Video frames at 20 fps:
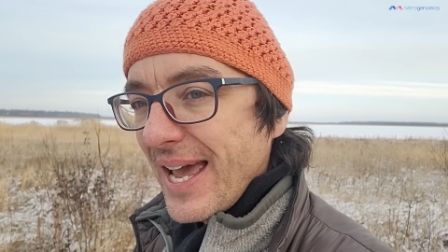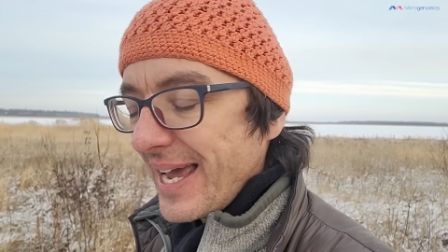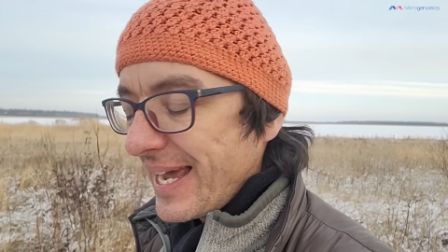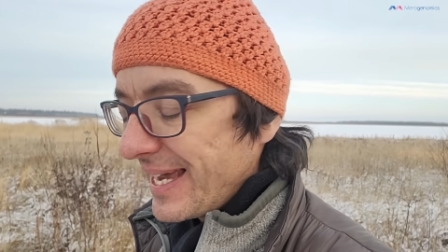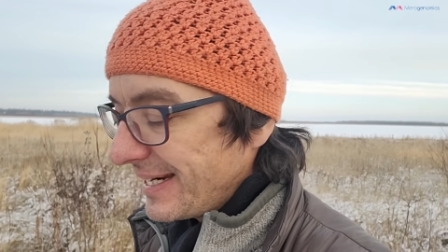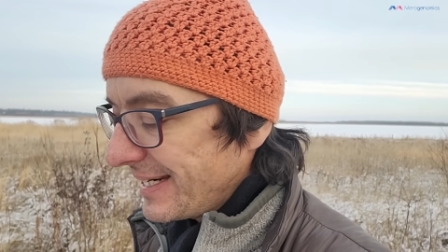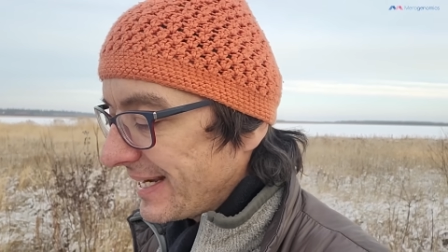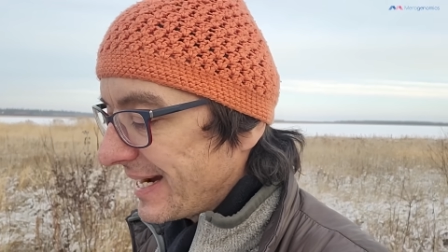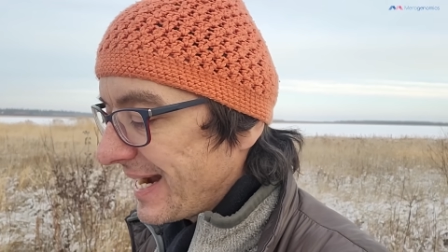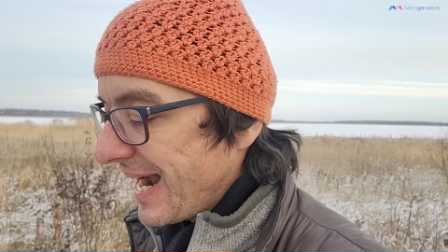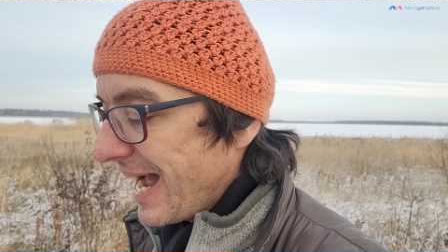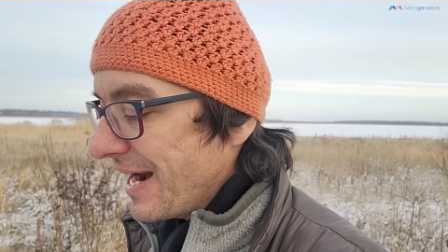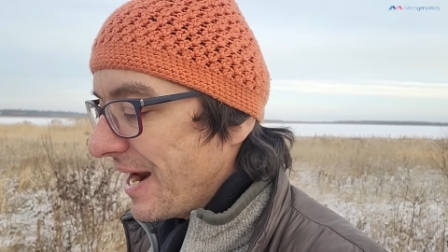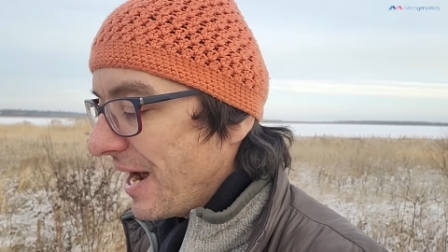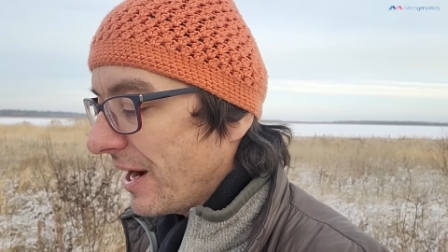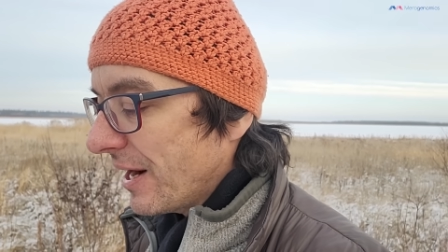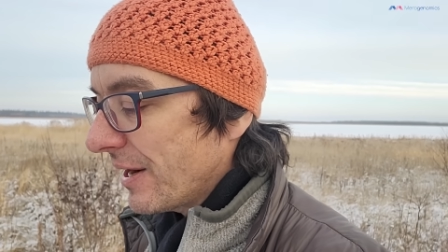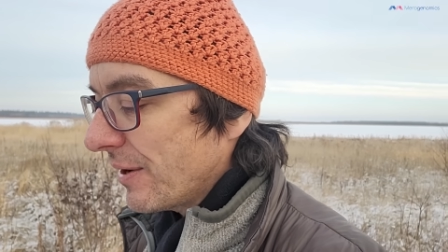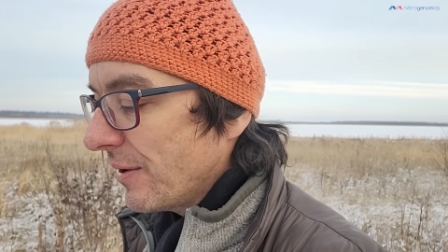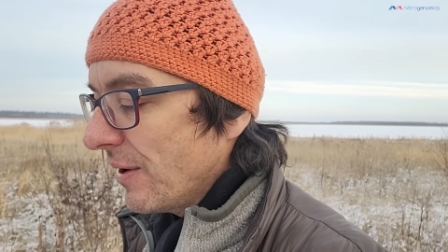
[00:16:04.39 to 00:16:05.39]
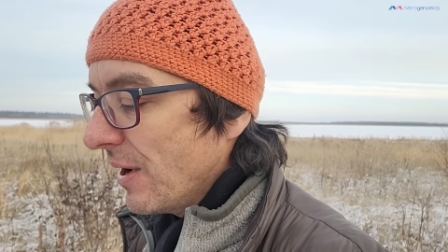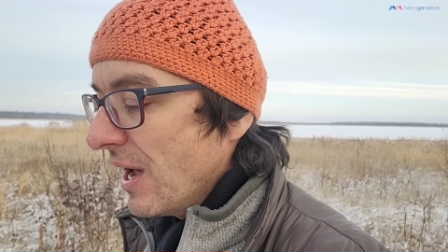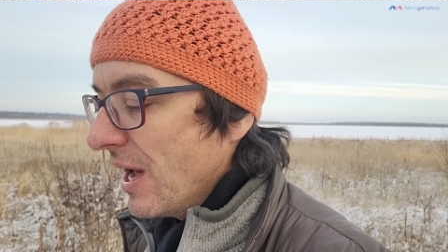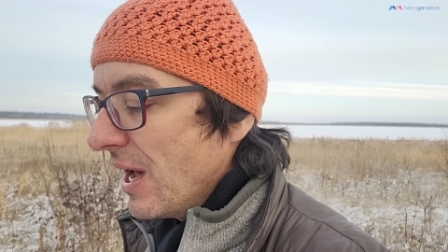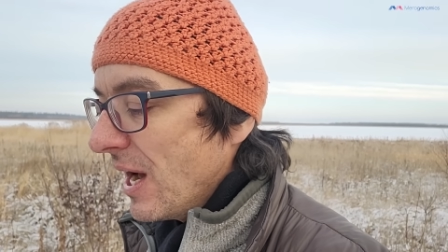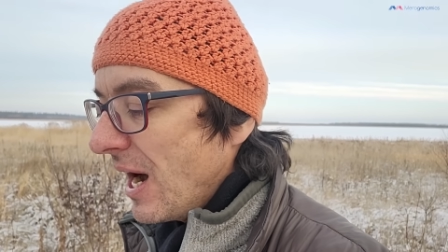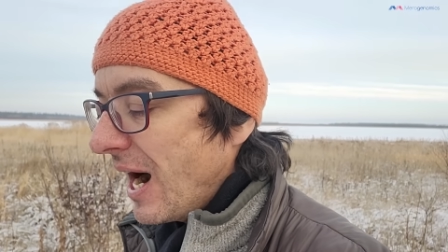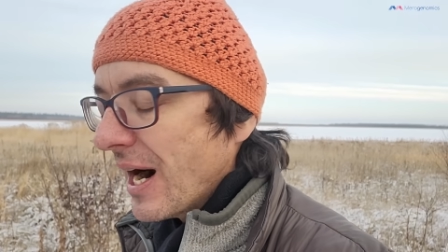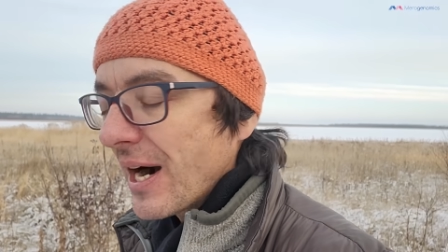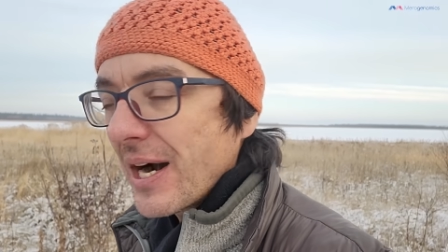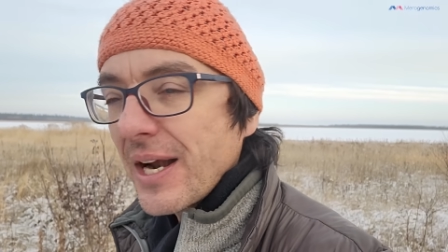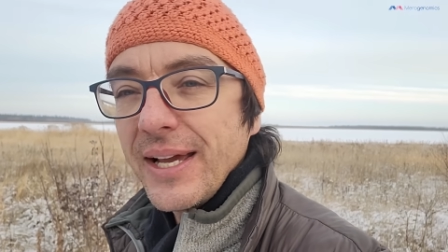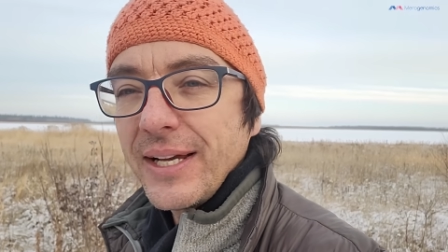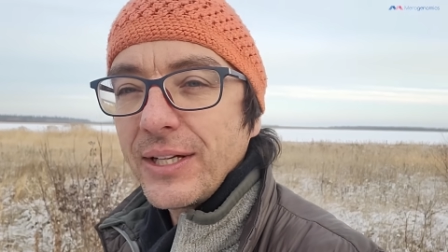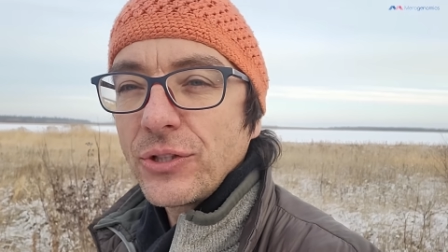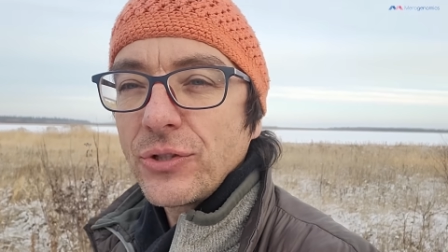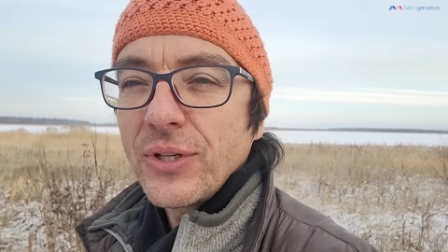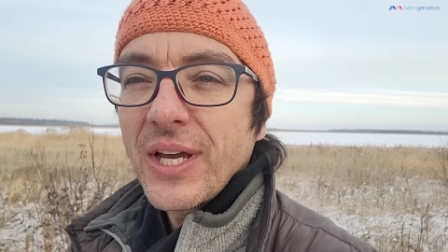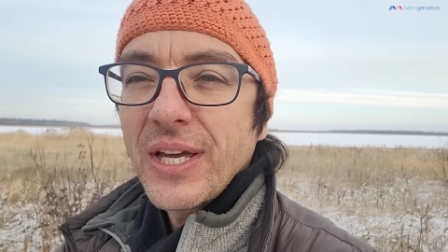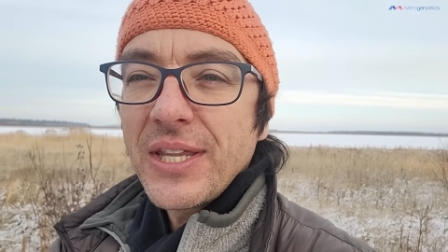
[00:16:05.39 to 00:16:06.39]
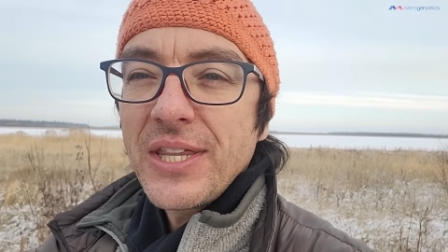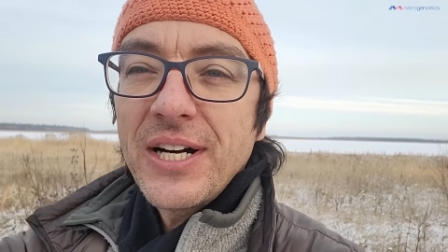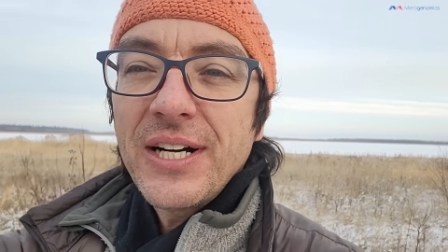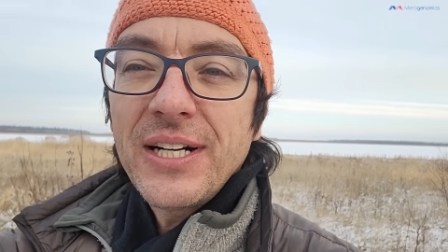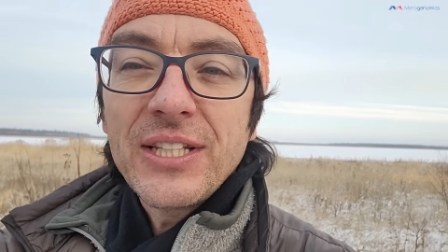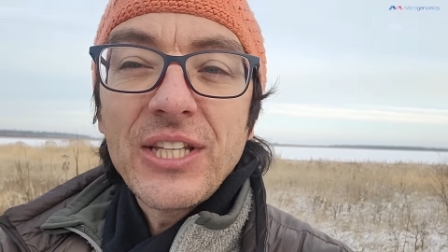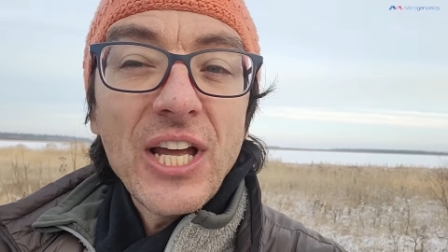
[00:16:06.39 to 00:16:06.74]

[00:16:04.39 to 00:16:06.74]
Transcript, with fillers: and the gut are are linked together.